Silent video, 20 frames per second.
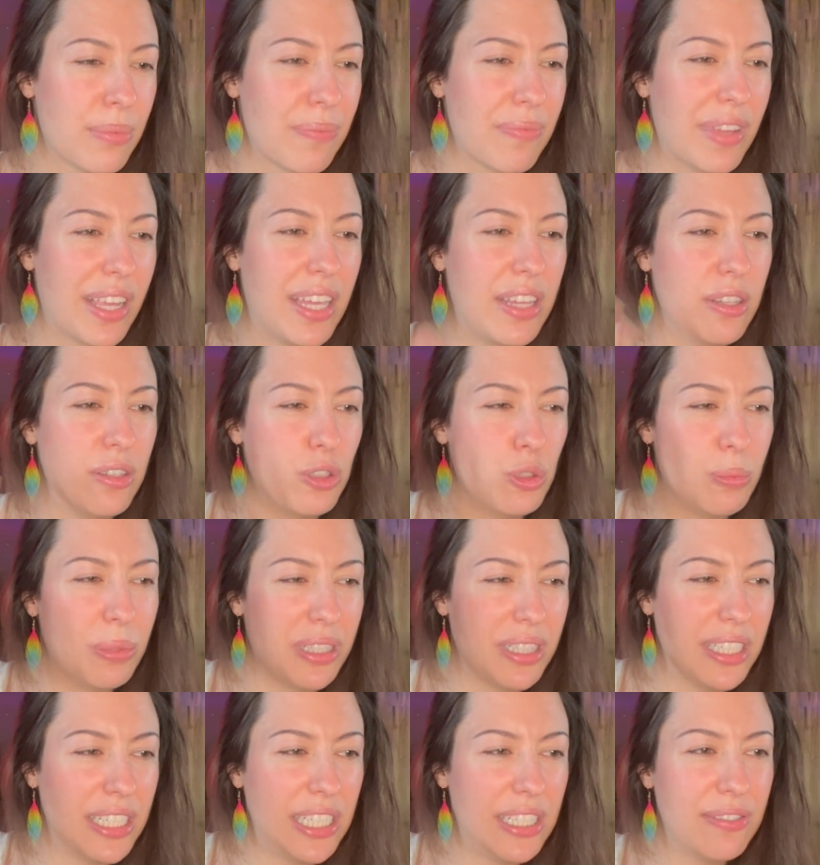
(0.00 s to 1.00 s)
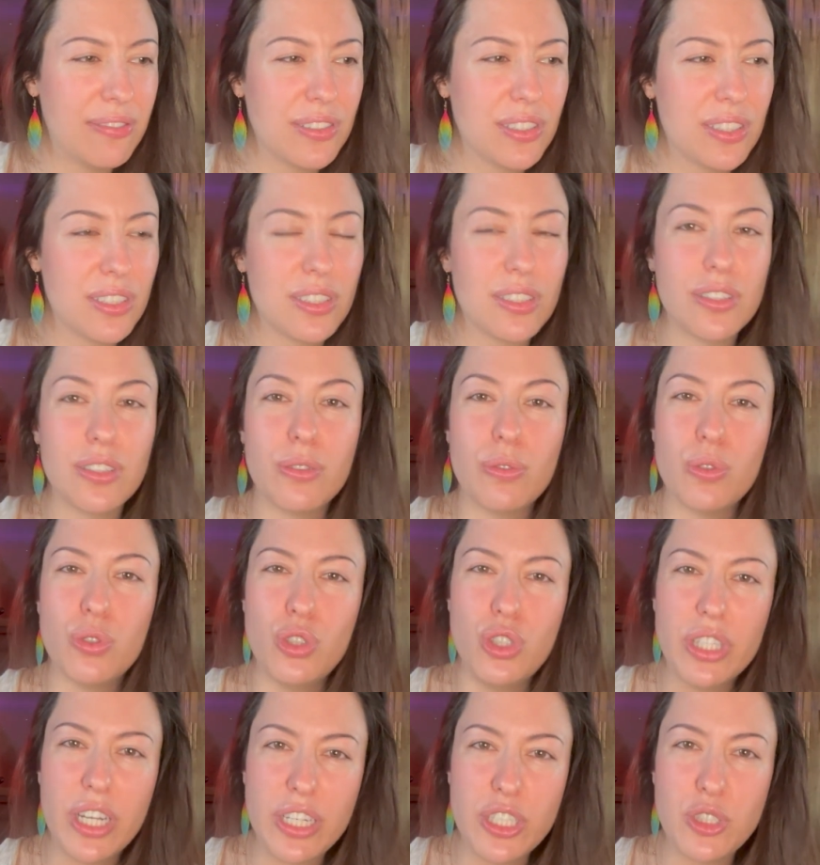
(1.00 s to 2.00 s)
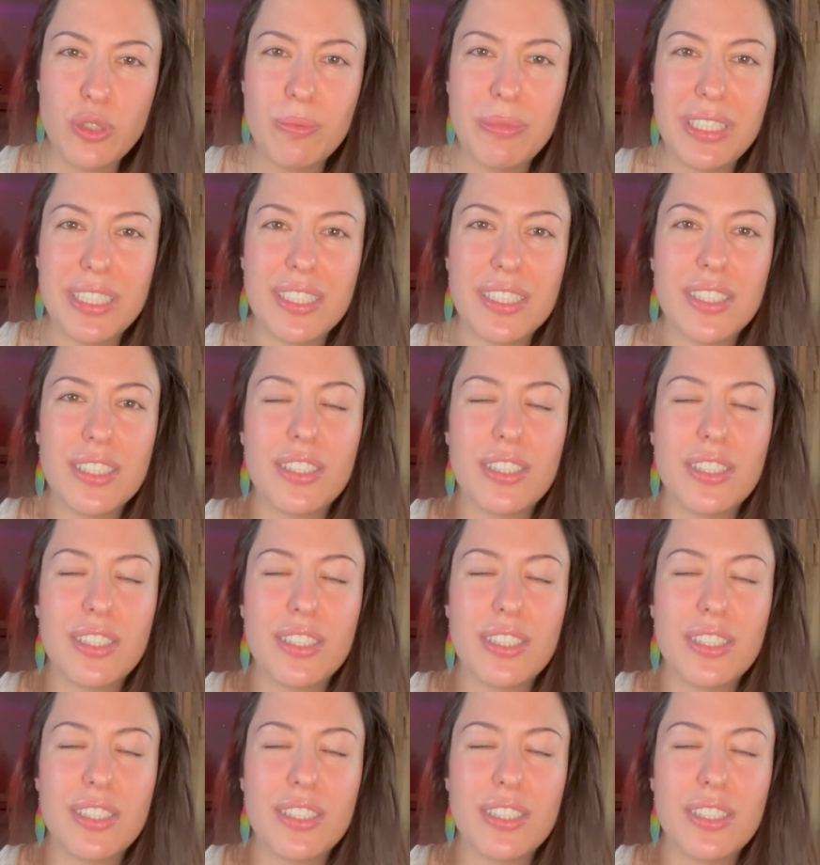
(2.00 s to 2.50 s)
And those beliefs, those judgments,